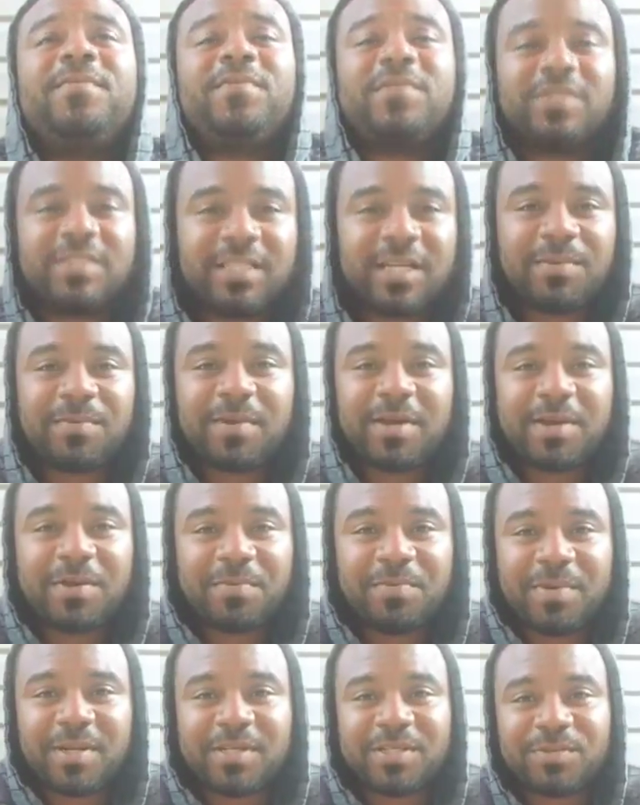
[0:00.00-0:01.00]
first time I ever
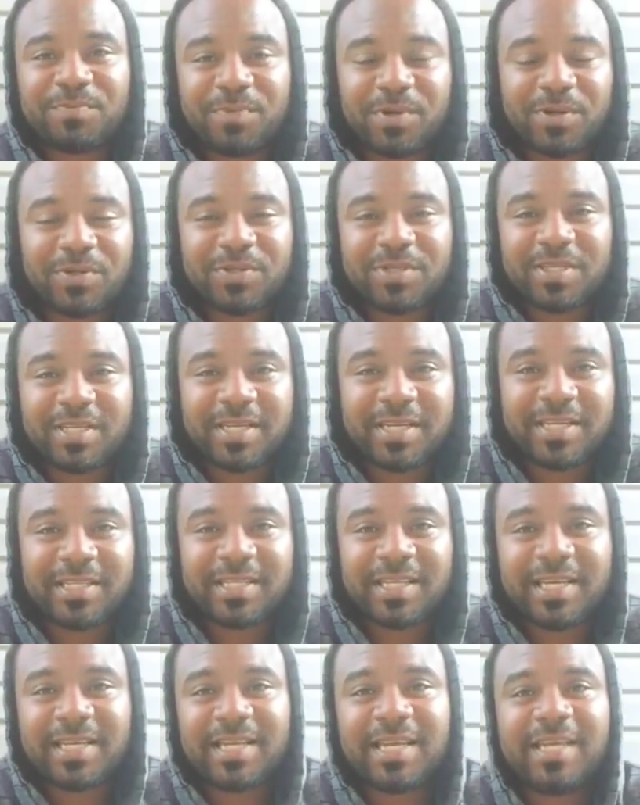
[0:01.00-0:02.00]
been exposed to
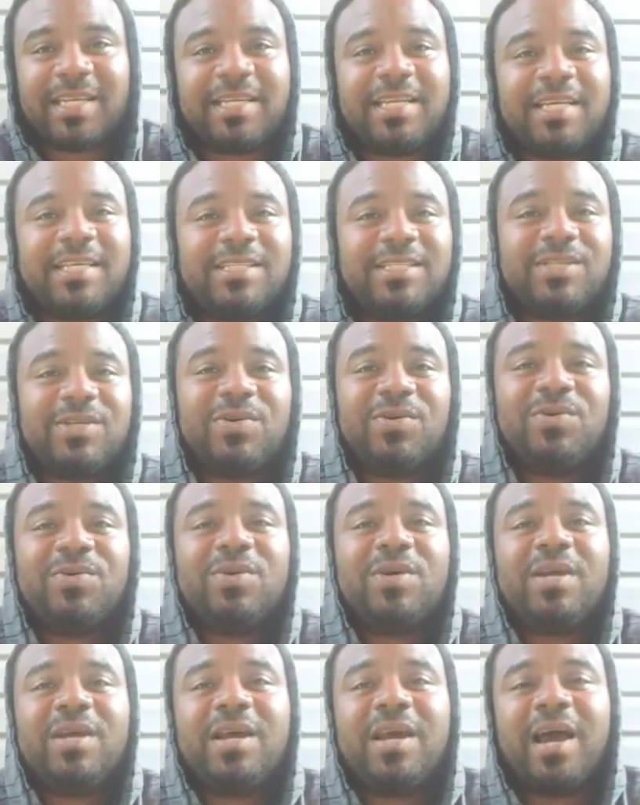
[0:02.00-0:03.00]
anything like that. So
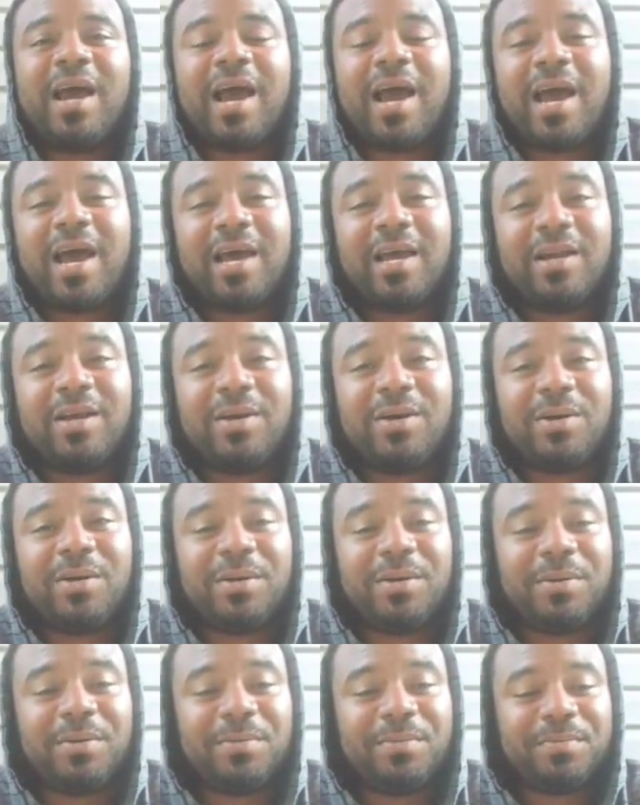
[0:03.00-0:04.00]
I
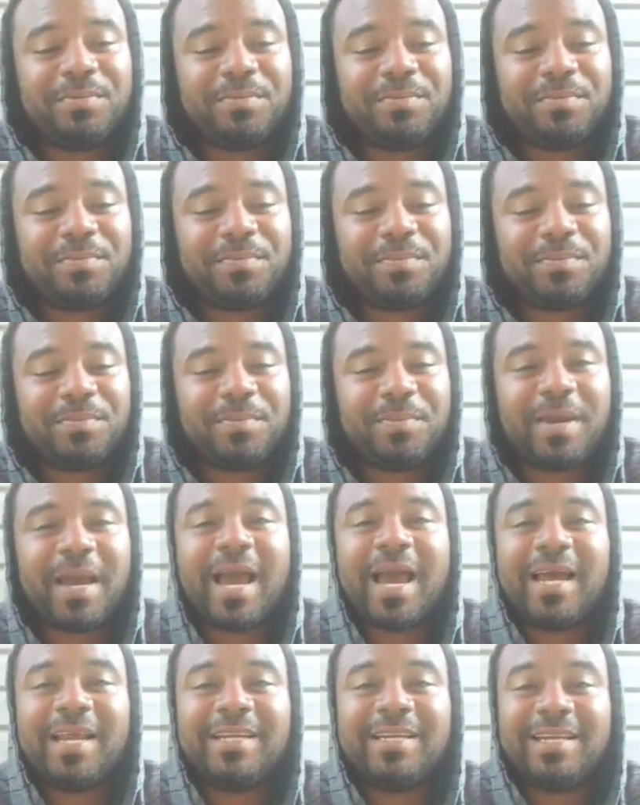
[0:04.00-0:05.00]

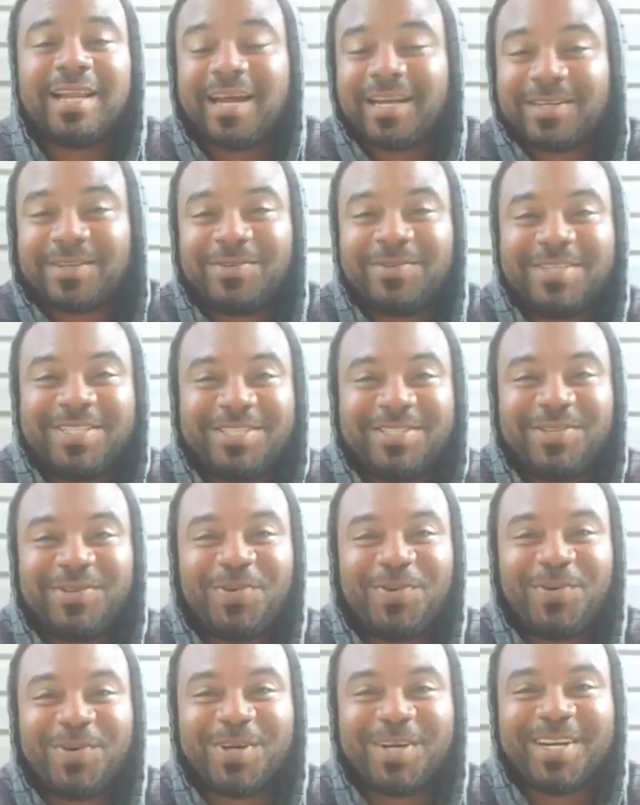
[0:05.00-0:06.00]
knocked on his
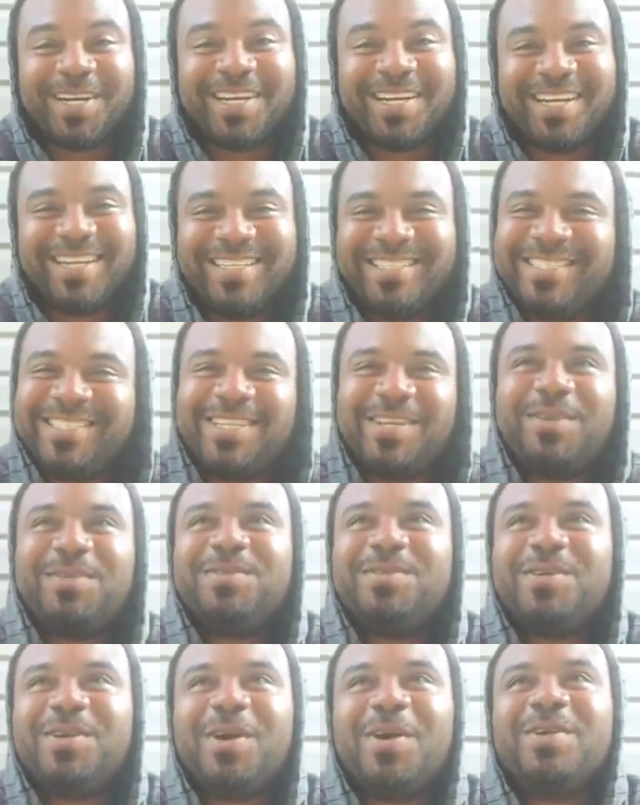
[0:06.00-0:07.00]
door. It is,
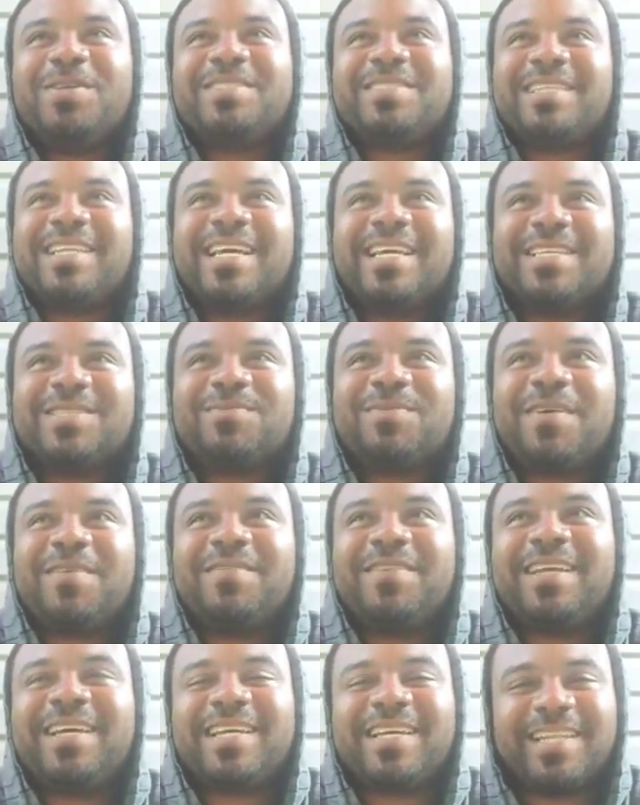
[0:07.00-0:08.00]
it's late. It's
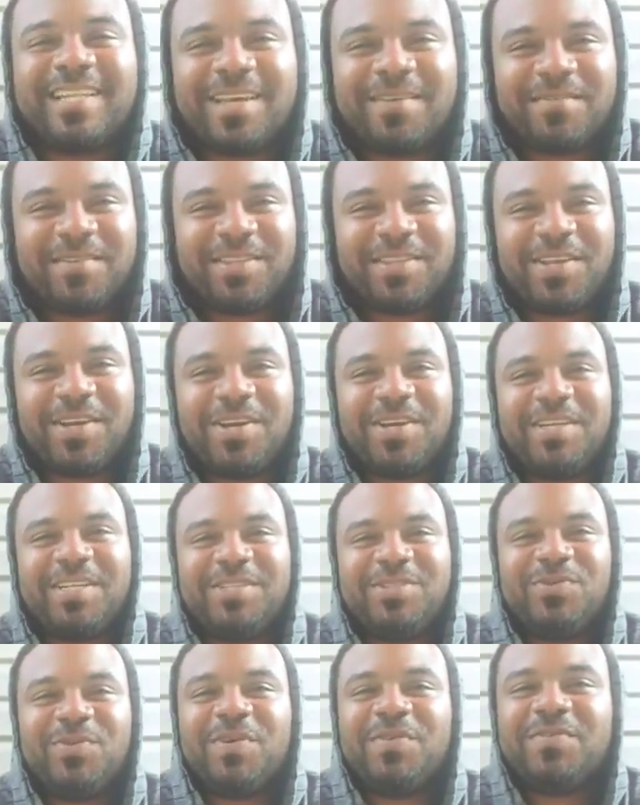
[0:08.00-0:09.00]
probably like
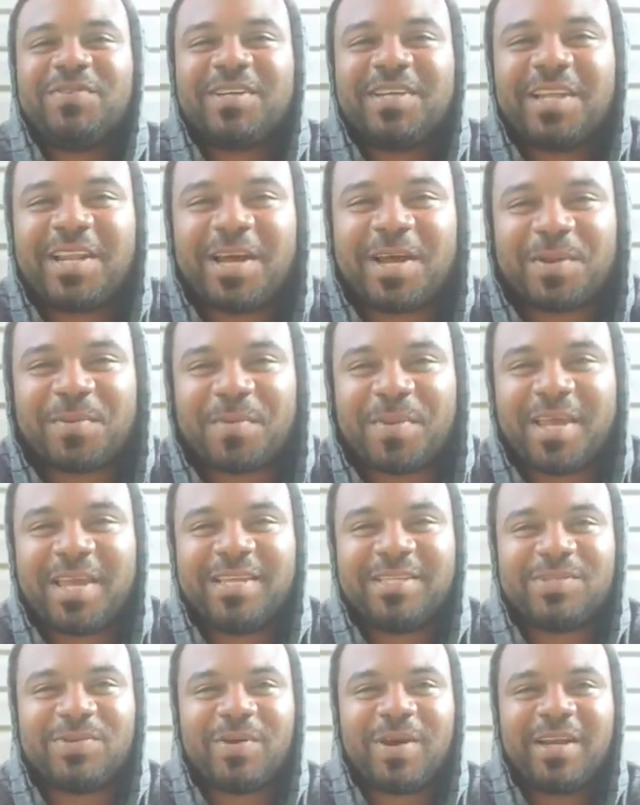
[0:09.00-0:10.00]
11:30, 12 o'clock,
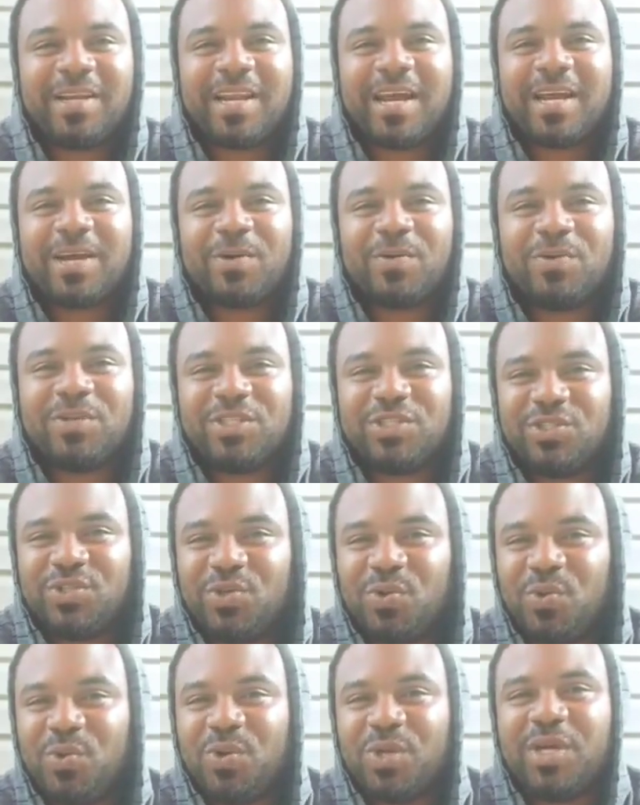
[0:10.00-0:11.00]
man. So I knock on his
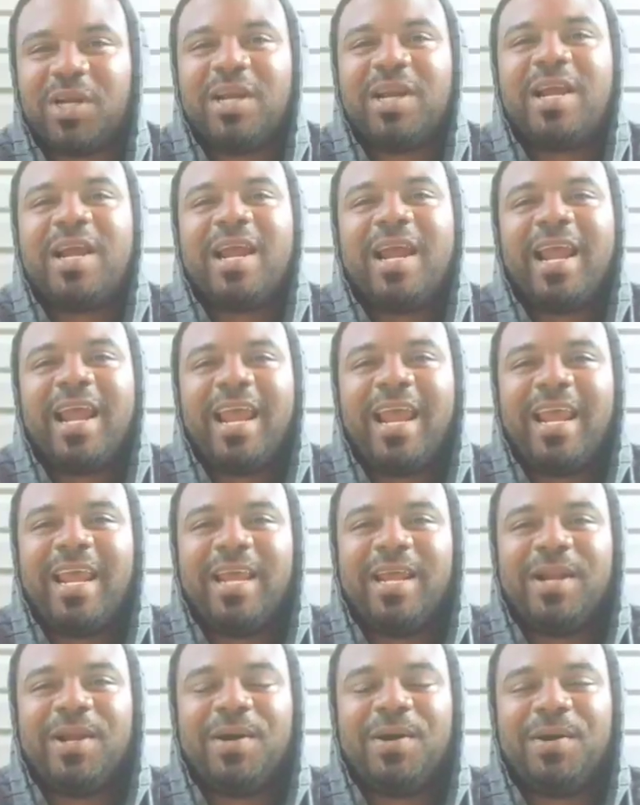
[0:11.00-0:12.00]
door,
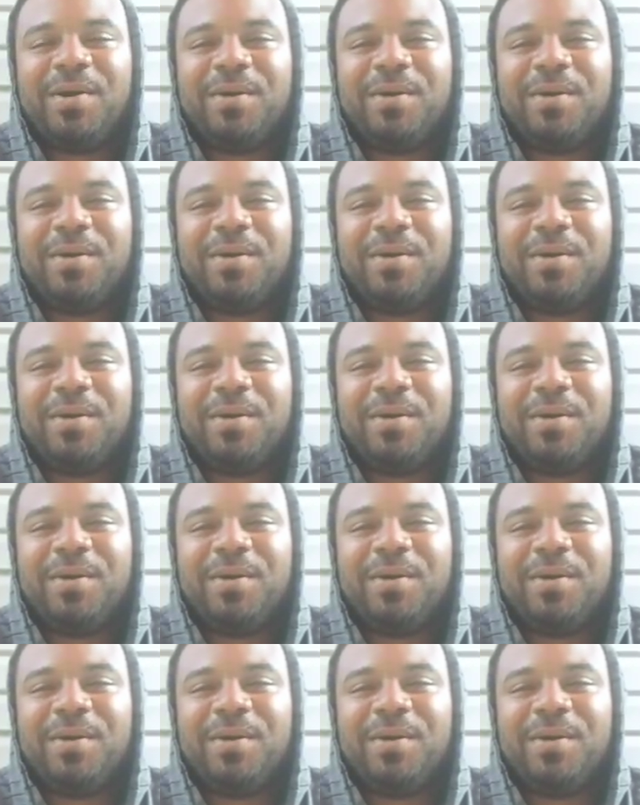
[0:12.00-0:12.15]
and